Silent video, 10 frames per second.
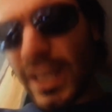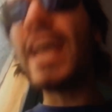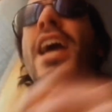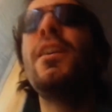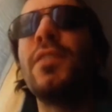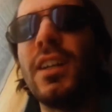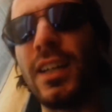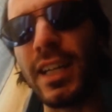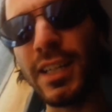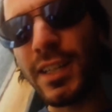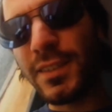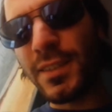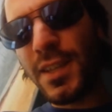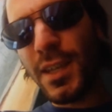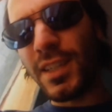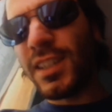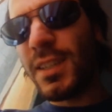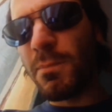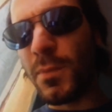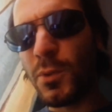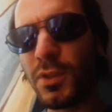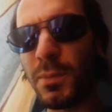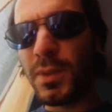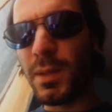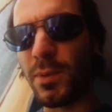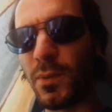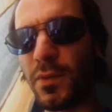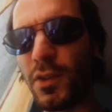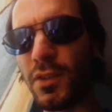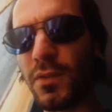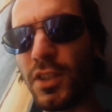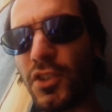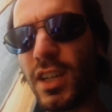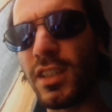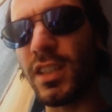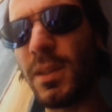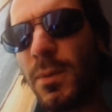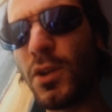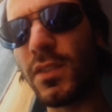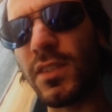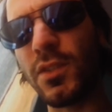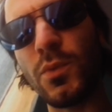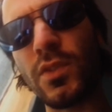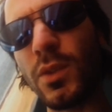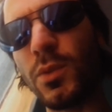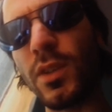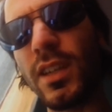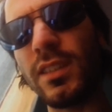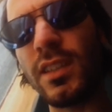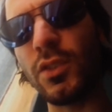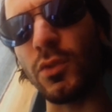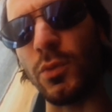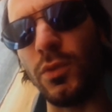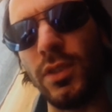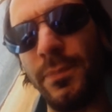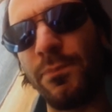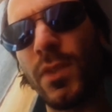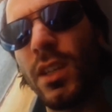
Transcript: Have a great day in all the people who follow the channel reports. Sì, un saluto veramente a tutti.